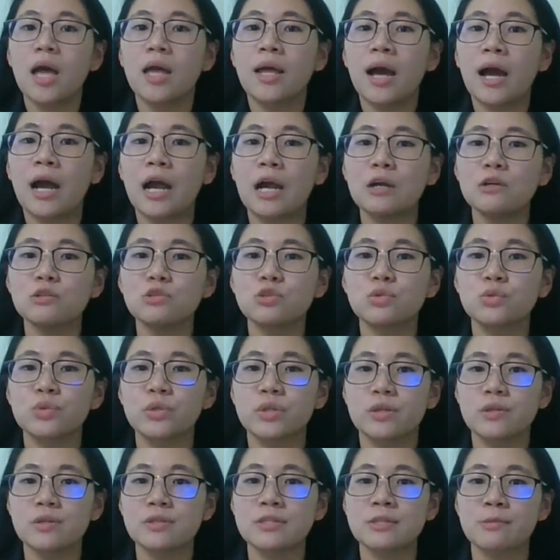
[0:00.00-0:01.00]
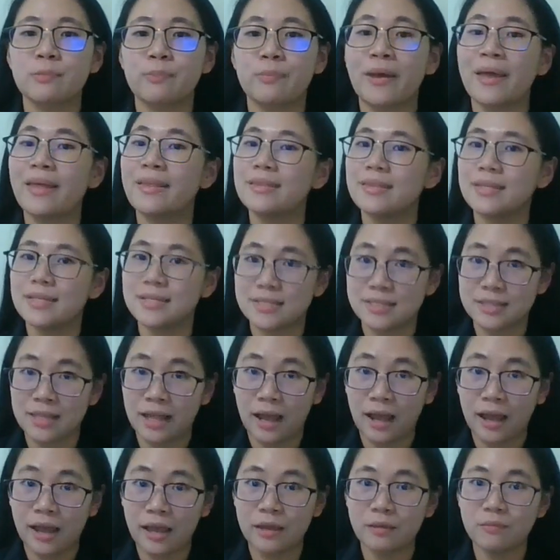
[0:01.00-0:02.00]
How do you spend this
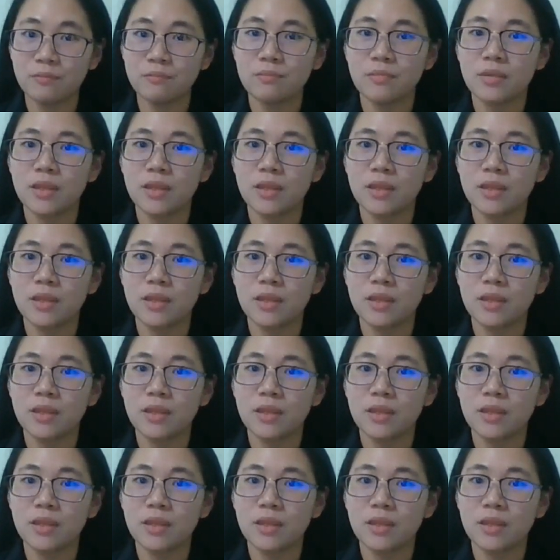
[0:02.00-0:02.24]
time?